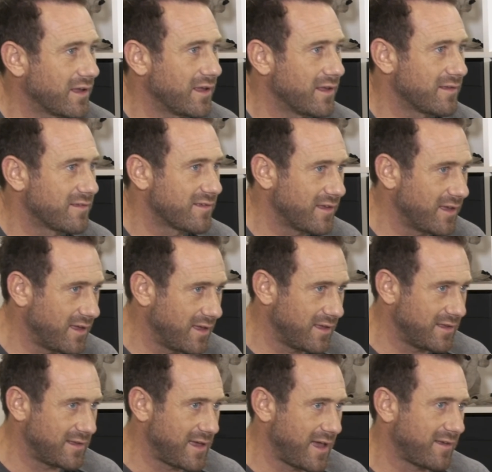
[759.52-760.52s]
is,
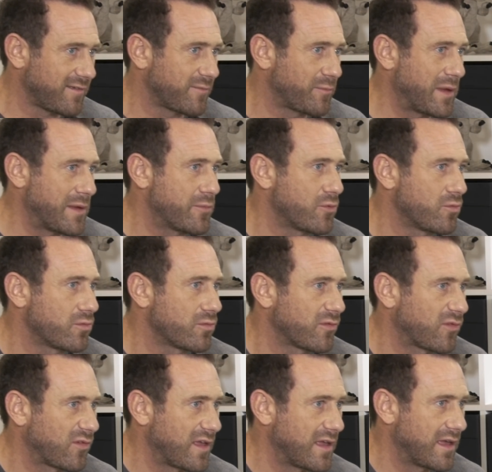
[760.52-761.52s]
yes, people
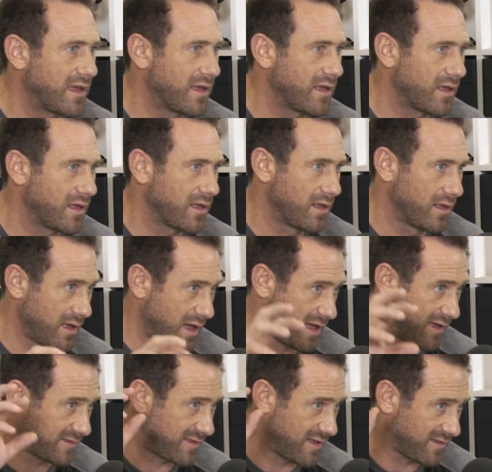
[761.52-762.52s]
see it
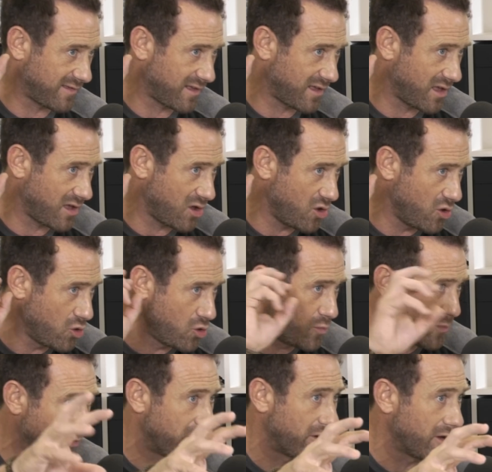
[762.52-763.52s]
as this
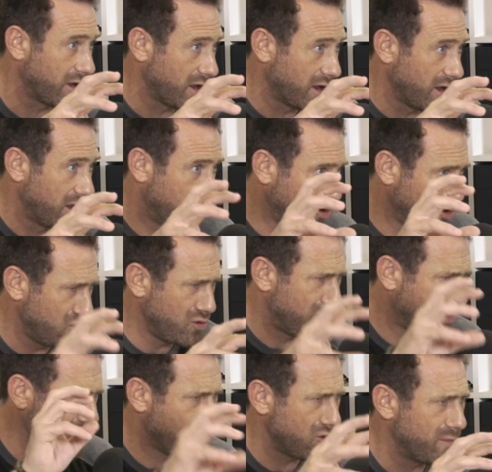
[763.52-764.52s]
uber
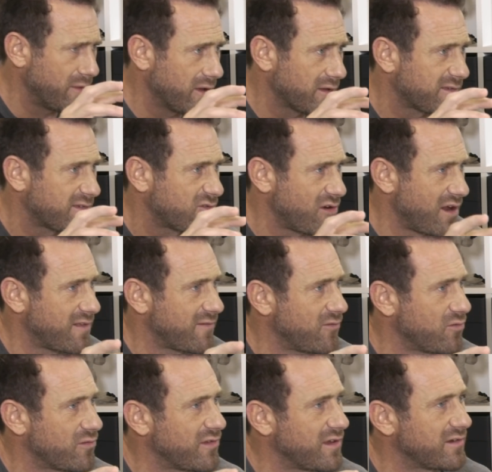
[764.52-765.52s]

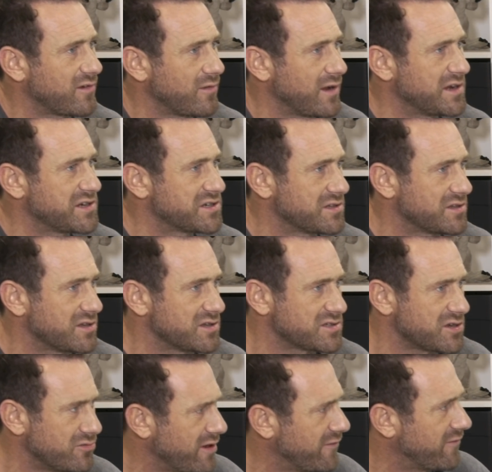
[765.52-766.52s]
stressful situation
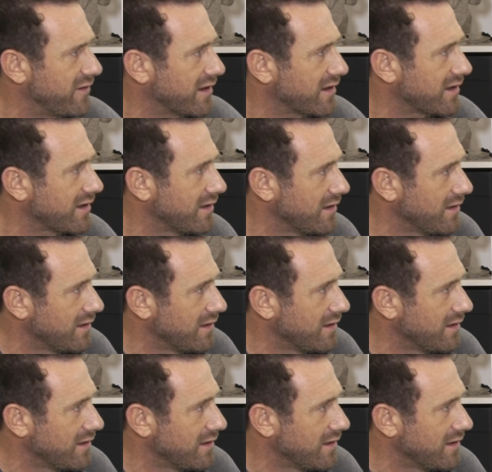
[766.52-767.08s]
that's horrific,